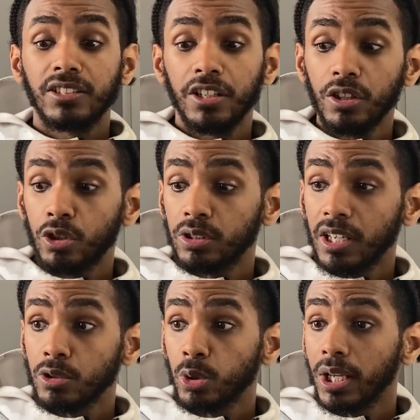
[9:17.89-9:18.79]
pop. Turn a good
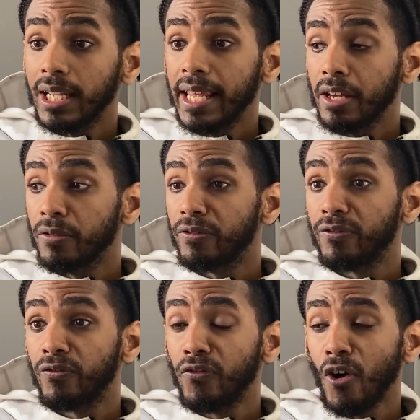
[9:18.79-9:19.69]
girl to a late and
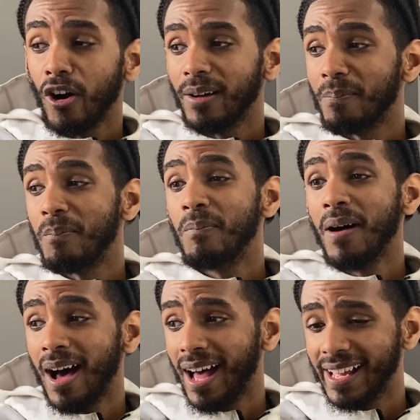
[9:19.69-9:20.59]
fought,
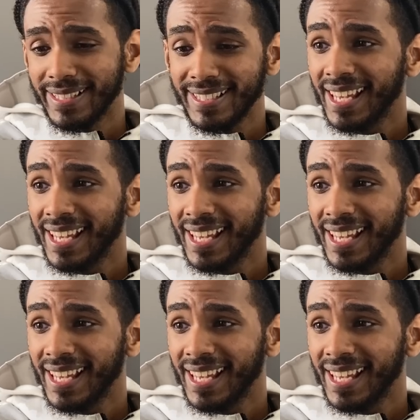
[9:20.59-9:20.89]
mad.